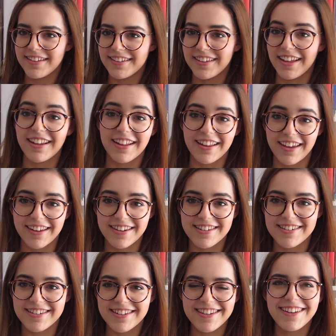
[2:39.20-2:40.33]
La La Land.
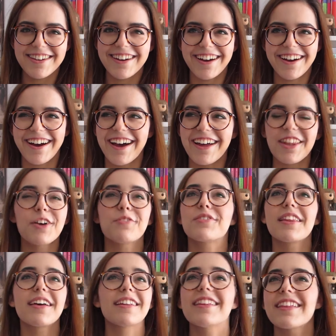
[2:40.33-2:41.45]
I loved
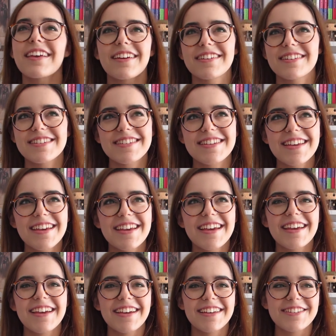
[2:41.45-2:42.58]
La La Land
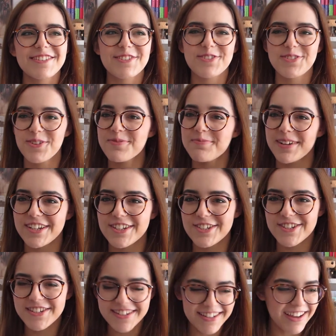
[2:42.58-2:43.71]
so
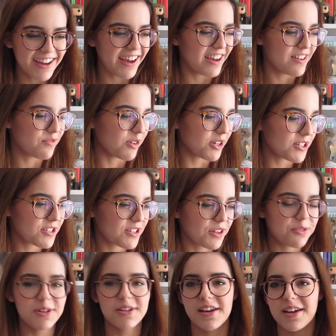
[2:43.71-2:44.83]
much. I've watched it
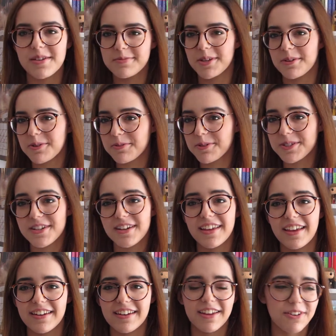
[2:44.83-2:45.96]
3 times. I want to watch it
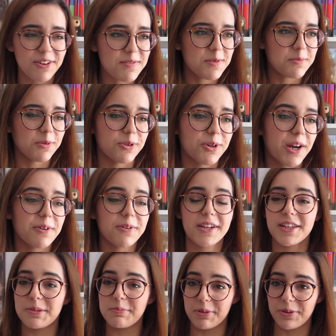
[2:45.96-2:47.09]
again. I don't have the Blu-ray. I want to
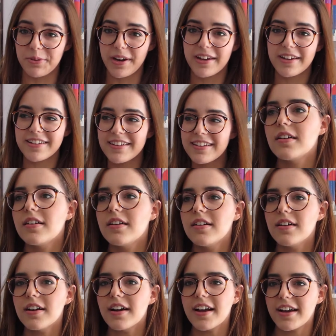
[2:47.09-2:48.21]
get the Blu-ray.
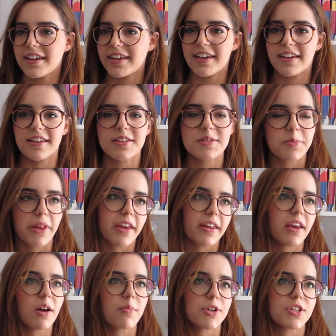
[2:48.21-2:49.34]
I can't explain
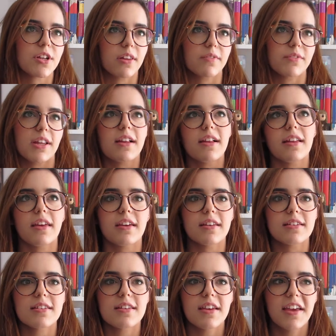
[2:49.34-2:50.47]
how much I loved La La
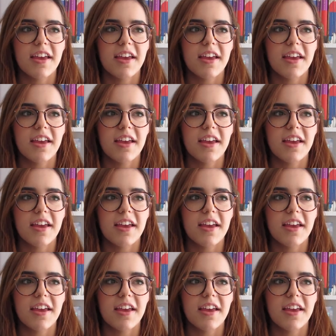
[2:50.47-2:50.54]
Land.